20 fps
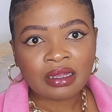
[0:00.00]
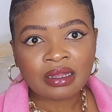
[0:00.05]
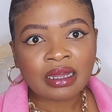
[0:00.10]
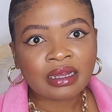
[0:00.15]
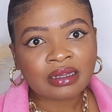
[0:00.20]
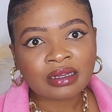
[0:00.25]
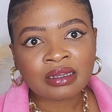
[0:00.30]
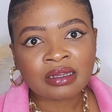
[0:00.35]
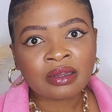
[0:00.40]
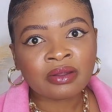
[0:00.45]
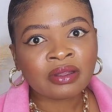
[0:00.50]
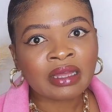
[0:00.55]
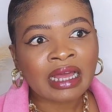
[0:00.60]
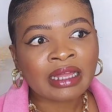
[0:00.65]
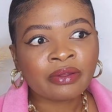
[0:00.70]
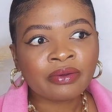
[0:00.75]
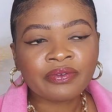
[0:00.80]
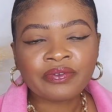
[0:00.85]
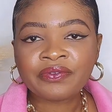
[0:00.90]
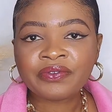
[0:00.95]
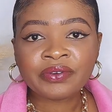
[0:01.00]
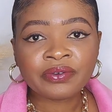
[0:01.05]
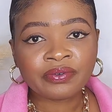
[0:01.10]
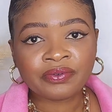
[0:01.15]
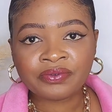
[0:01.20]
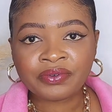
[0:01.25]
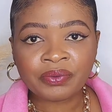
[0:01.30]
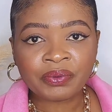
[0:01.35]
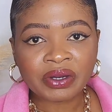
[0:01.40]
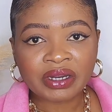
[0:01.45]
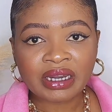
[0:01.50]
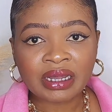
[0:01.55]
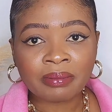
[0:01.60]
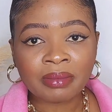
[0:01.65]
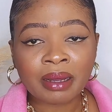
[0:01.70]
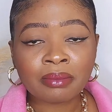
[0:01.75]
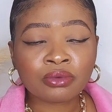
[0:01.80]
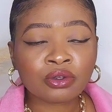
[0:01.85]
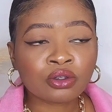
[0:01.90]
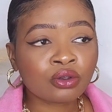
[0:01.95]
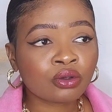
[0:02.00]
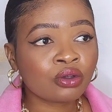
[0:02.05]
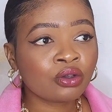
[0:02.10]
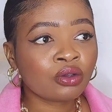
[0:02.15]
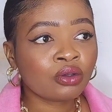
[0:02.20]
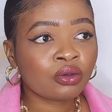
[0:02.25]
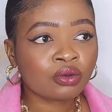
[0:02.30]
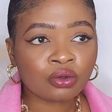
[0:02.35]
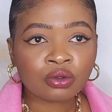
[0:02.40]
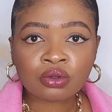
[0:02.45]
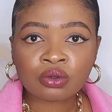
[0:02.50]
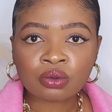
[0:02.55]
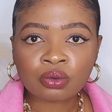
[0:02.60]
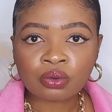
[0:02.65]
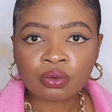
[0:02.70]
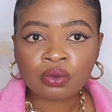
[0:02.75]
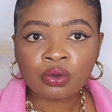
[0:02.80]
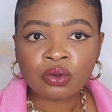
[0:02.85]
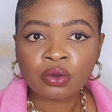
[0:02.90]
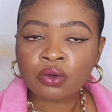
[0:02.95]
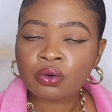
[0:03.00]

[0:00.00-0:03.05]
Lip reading: Like I don't feel free with them. I'm so used to